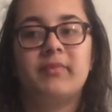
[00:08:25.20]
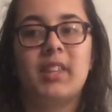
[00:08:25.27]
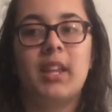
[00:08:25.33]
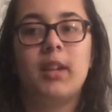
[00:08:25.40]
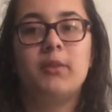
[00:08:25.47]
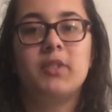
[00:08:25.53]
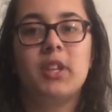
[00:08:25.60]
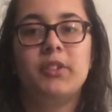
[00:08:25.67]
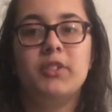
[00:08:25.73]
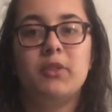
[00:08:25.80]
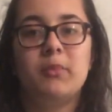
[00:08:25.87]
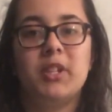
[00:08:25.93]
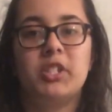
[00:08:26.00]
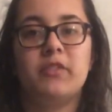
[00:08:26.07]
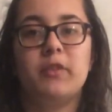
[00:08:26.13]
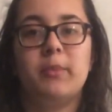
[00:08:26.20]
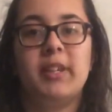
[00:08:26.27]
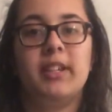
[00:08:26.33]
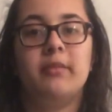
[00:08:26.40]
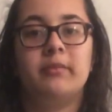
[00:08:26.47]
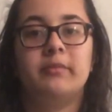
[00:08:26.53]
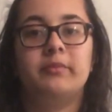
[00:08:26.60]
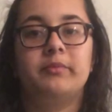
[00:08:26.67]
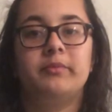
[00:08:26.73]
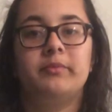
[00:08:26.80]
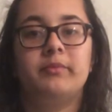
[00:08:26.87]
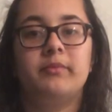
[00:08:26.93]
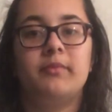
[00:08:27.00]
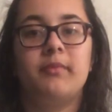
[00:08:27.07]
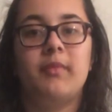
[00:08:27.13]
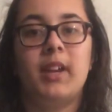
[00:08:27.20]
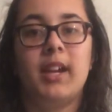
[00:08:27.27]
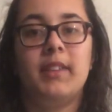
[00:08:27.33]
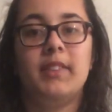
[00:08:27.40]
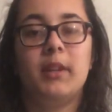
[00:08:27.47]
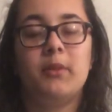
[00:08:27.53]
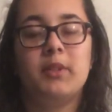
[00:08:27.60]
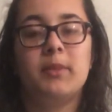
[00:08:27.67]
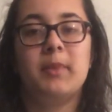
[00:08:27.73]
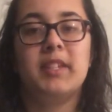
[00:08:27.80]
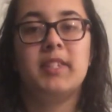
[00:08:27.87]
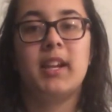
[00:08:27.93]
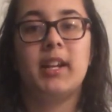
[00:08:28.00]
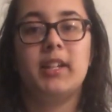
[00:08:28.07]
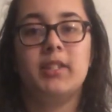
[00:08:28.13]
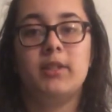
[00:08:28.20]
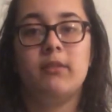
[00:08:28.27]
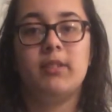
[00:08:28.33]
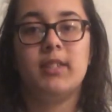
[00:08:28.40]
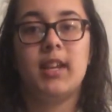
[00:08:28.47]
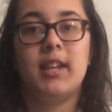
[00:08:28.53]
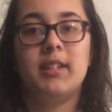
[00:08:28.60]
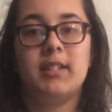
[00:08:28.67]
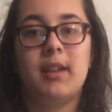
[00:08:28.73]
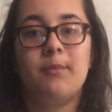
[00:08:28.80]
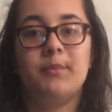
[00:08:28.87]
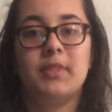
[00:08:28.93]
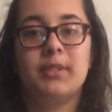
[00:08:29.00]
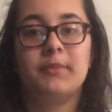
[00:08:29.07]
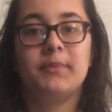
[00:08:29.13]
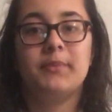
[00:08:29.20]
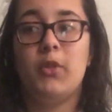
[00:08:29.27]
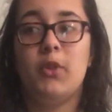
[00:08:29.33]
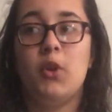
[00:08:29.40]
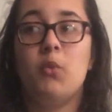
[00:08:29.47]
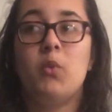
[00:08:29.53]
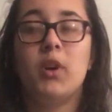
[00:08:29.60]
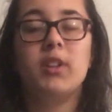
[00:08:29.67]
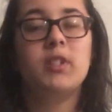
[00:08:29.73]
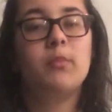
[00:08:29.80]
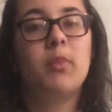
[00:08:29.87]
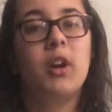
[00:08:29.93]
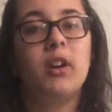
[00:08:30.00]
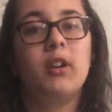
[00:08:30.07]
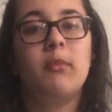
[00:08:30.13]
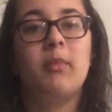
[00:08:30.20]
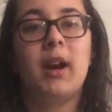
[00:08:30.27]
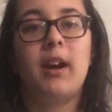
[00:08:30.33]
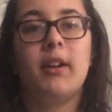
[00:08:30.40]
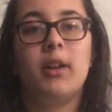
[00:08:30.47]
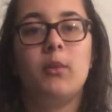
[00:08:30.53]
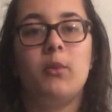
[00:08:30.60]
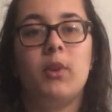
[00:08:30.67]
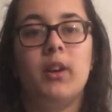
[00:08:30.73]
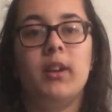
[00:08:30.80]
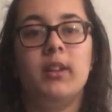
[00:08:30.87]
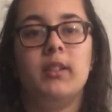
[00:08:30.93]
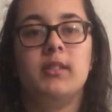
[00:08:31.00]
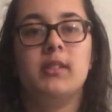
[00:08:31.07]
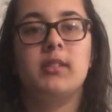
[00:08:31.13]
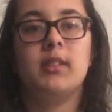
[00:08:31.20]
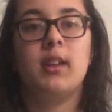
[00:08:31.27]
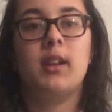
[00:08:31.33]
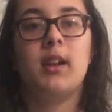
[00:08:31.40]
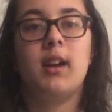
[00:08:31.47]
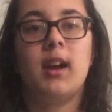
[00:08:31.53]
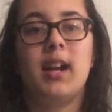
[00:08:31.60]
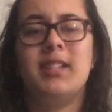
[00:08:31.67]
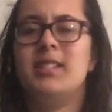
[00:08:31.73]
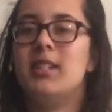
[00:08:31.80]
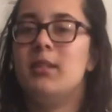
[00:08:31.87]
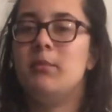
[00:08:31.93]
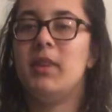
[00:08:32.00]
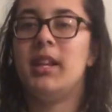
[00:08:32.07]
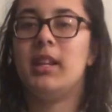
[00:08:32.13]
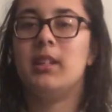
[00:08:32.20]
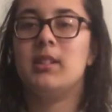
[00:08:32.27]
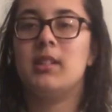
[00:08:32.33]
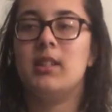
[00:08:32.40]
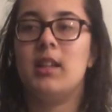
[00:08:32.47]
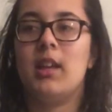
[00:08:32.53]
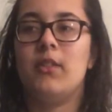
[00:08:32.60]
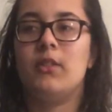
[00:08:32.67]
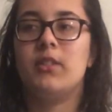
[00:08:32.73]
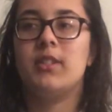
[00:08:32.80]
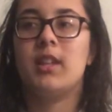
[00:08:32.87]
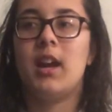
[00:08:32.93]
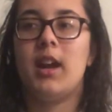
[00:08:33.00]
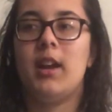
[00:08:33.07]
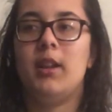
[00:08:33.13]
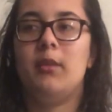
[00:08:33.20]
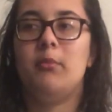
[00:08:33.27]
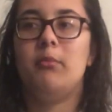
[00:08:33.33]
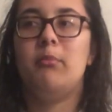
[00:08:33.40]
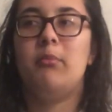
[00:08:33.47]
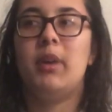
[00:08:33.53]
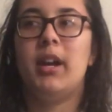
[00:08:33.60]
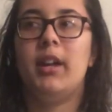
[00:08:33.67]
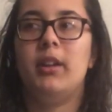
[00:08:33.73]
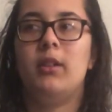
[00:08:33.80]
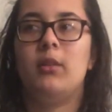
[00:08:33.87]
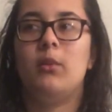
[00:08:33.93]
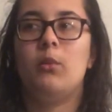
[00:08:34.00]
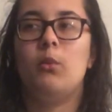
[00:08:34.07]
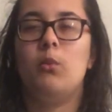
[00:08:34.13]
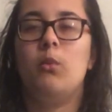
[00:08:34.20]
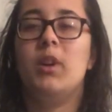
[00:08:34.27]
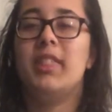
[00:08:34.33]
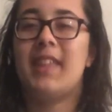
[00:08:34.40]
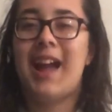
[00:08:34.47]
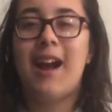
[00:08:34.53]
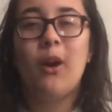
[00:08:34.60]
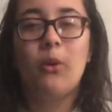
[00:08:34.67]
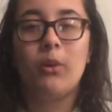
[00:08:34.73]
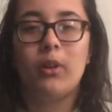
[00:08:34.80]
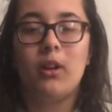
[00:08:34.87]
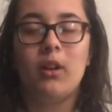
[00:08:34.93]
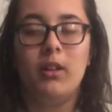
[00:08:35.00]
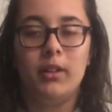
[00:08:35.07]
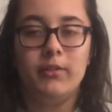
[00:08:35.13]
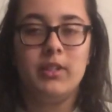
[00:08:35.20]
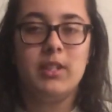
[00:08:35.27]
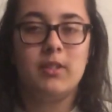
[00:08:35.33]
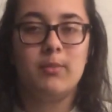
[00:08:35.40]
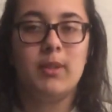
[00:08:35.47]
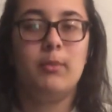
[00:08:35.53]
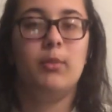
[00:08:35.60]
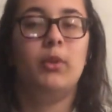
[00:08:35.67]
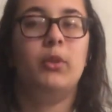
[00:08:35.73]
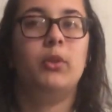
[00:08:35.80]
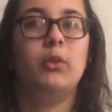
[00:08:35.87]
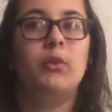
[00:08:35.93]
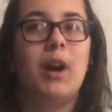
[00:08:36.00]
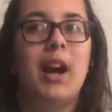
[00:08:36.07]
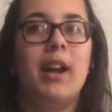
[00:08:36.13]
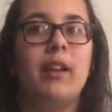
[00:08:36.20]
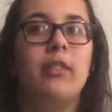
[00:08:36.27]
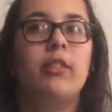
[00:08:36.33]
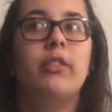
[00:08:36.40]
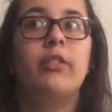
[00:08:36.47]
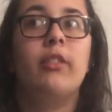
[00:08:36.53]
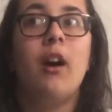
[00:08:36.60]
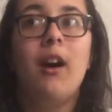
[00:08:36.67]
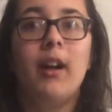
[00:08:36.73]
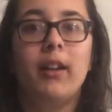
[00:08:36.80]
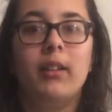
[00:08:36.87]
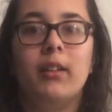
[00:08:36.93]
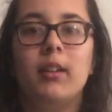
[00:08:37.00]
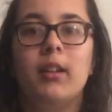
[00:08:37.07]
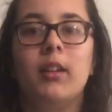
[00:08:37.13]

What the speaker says: it was all too much for me, and there was my second suicide attempt. The worst part about it was I did make it to the other side, but without all of these people who I thought